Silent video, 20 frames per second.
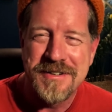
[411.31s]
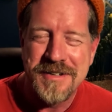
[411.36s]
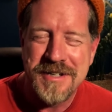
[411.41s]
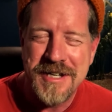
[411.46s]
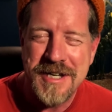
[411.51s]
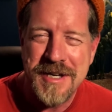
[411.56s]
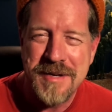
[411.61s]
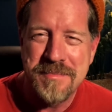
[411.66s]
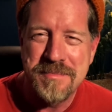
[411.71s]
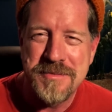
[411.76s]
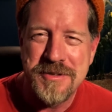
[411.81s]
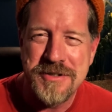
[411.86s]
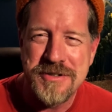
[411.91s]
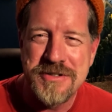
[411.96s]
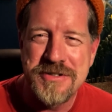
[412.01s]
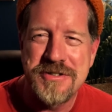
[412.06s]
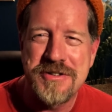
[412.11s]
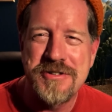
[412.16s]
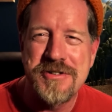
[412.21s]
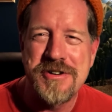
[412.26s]
Keep
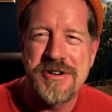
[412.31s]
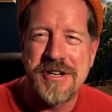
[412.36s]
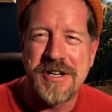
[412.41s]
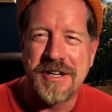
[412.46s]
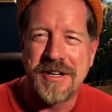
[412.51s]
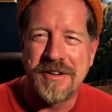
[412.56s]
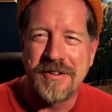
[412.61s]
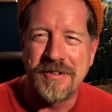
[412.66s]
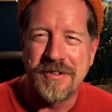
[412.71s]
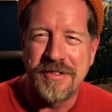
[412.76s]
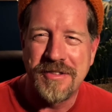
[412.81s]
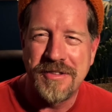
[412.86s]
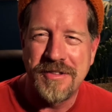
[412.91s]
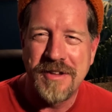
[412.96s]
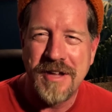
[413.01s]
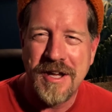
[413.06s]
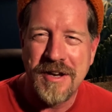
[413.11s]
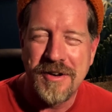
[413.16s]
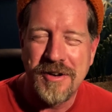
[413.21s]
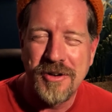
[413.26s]
discerning
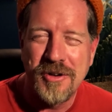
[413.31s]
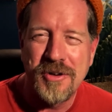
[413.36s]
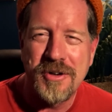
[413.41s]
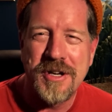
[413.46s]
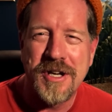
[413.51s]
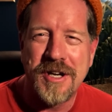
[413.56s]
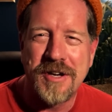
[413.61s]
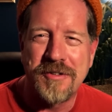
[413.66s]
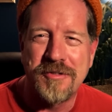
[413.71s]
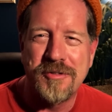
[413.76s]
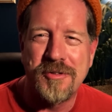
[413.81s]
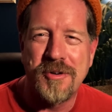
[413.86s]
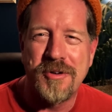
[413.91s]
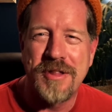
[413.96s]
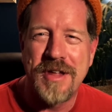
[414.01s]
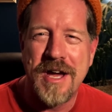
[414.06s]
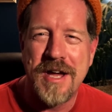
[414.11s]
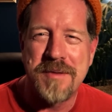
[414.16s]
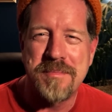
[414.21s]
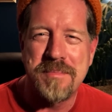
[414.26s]
and looking for
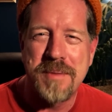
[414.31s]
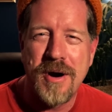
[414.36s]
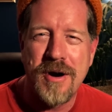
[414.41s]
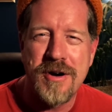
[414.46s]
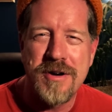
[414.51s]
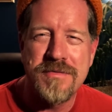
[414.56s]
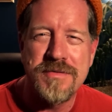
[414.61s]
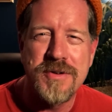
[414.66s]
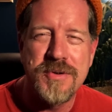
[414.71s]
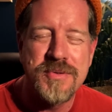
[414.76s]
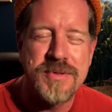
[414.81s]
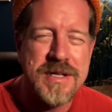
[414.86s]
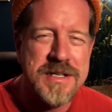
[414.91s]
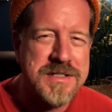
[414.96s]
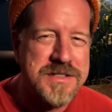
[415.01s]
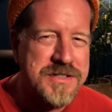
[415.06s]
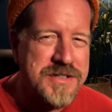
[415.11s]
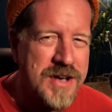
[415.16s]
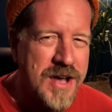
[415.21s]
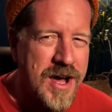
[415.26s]
that part of you
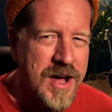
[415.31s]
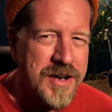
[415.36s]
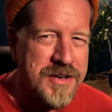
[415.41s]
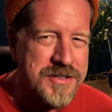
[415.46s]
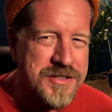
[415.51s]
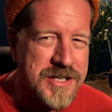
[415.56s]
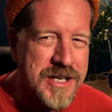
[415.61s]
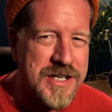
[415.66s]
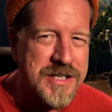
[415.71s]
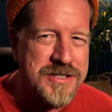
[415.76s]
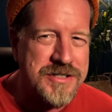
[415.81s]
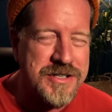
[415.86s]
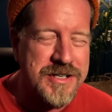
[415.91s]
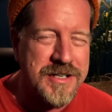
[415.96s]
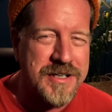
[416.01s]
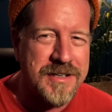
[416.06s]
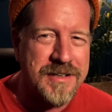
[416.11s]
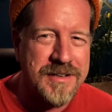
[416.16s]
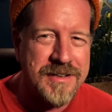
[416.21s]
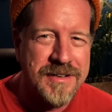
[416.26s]
that's not
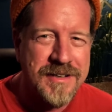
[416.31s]
changing.